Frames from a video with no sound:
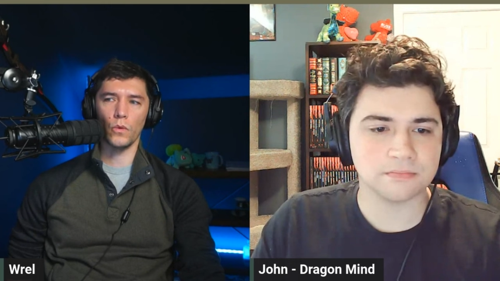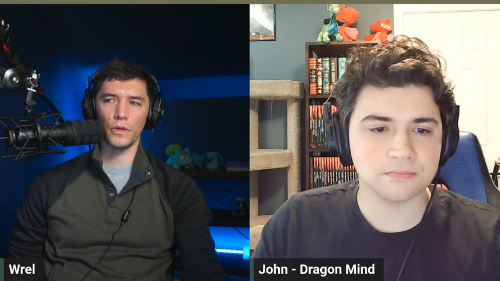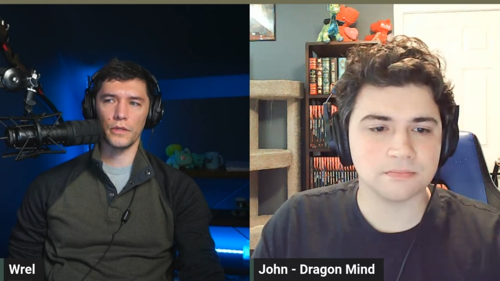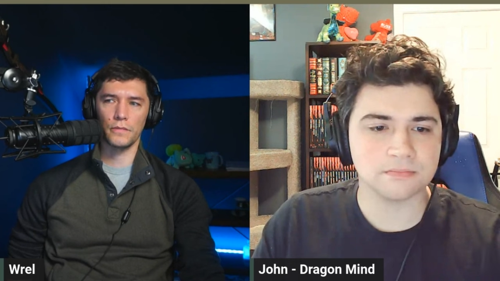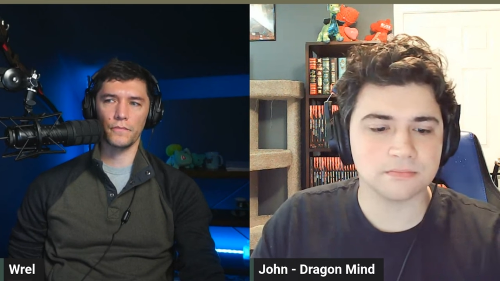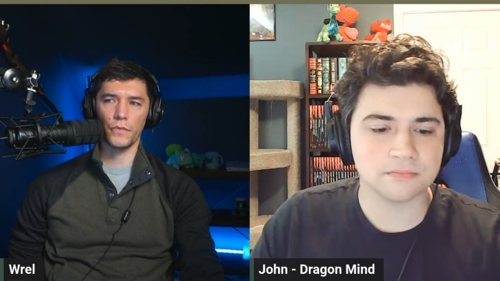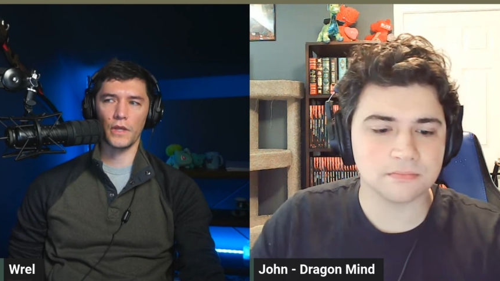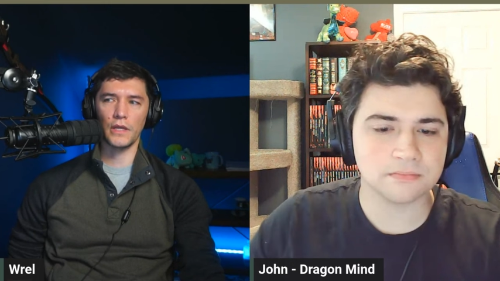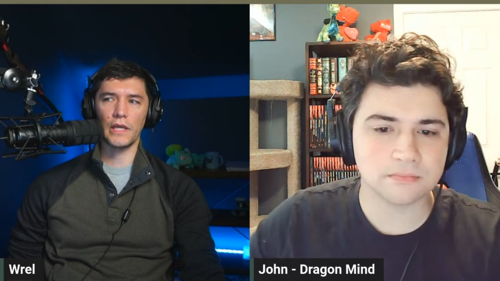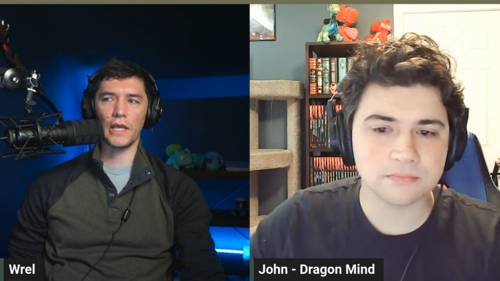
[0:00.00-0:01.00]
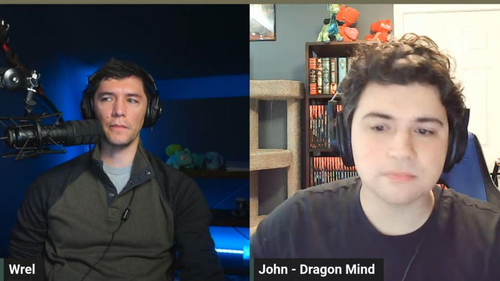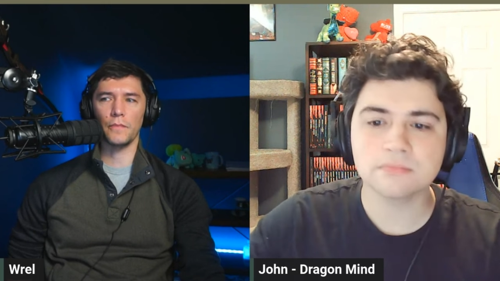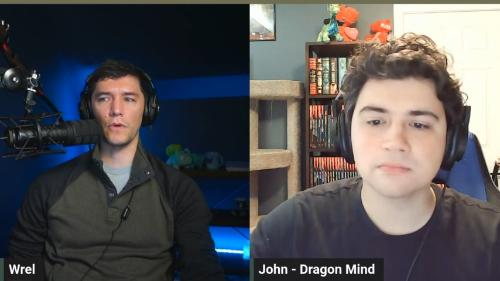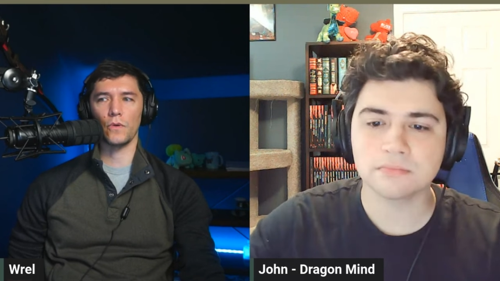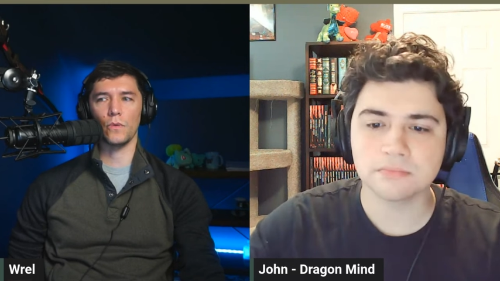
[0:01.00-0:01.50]
Speaker 1: would a
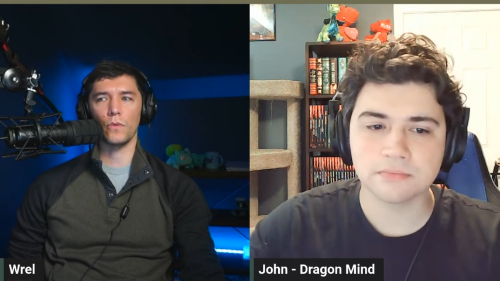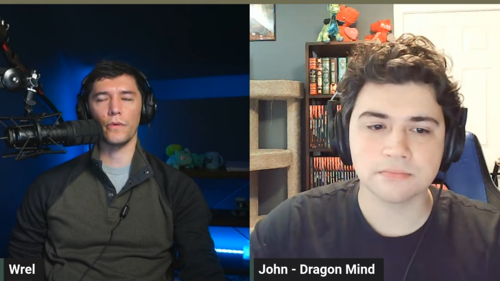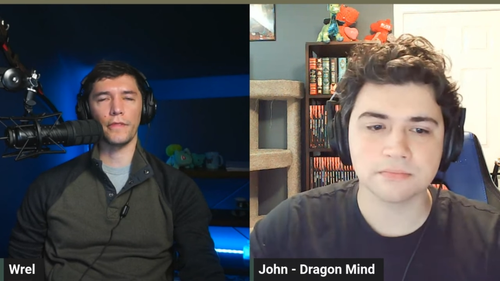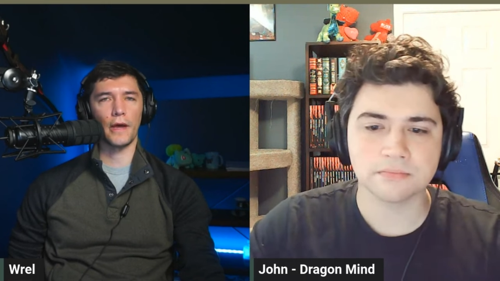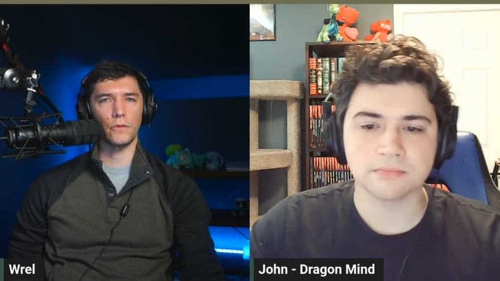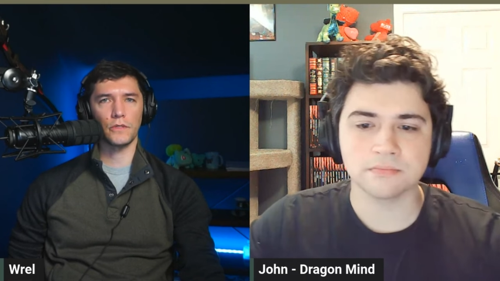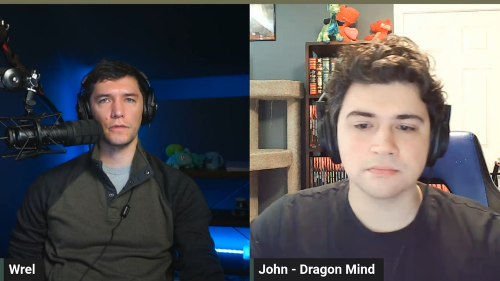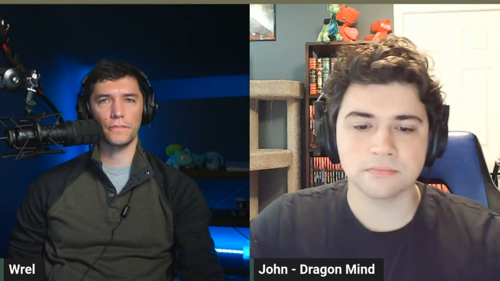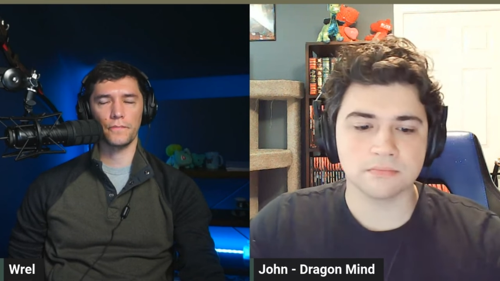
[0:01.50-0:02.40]
game without